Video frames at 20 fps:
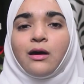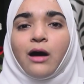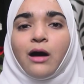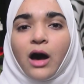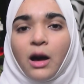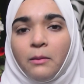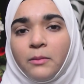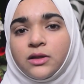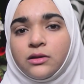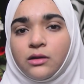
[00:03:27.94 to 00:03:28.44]

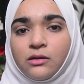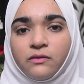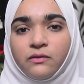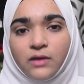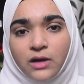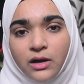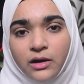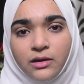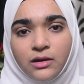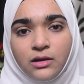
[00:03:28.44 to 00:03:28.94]
Hamid
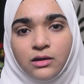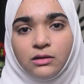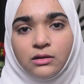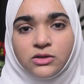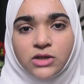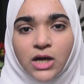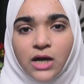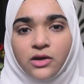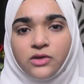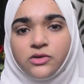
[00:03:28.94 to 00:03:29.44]
al-Farahī
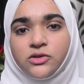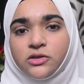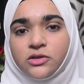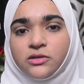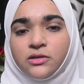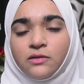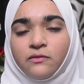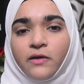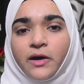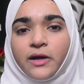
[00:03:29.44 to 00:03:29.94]

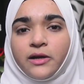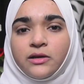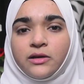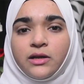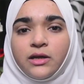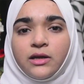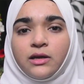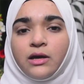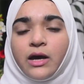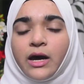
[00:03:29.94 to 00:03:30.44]
challenges the
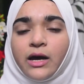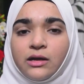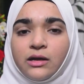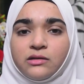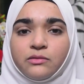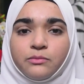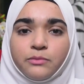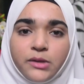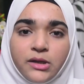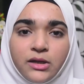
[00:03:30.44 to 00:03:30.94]
widely
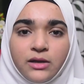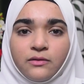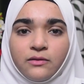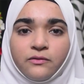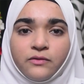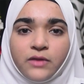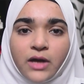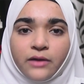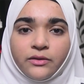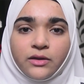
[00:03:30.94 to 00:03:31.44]
held belief
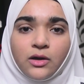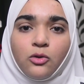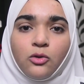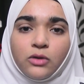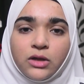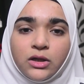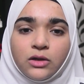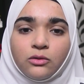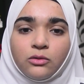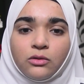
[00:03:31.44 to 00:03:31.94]
that the
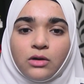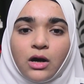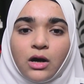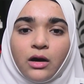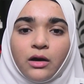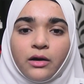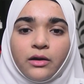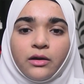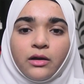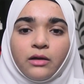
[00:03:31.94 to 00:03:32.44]
Holy
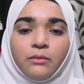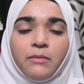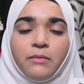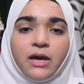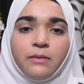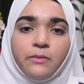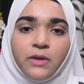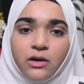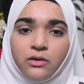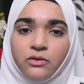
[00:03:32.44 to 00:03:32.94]
Qur'an
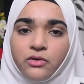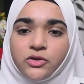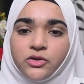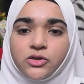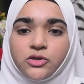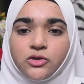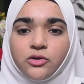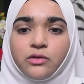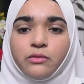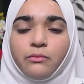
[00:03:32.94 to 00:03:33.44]
may be
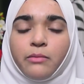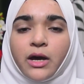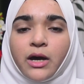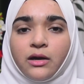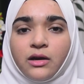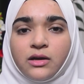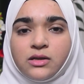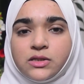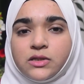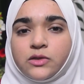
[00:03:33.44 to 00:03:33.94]
understood by
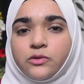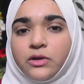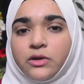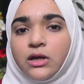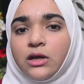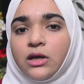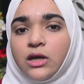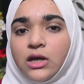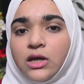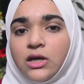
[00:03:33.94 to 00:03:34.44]

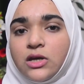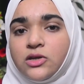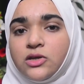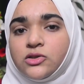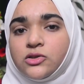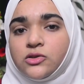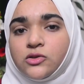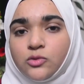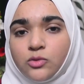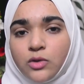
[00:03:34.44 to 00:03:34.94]
considering
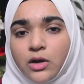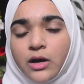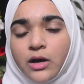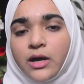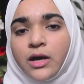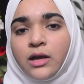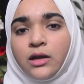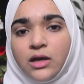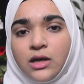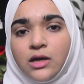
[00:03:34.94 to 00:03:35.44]
each surah
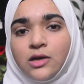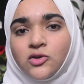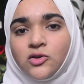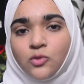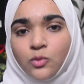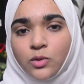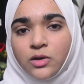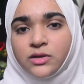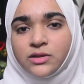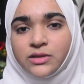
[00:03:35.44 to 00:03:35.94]
and each
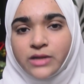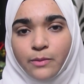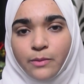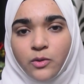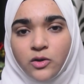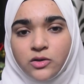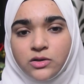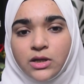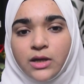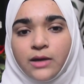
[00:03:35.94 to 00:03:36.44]
verse
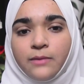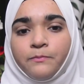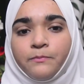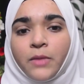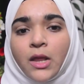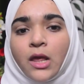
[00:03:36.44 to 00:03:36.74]
separately.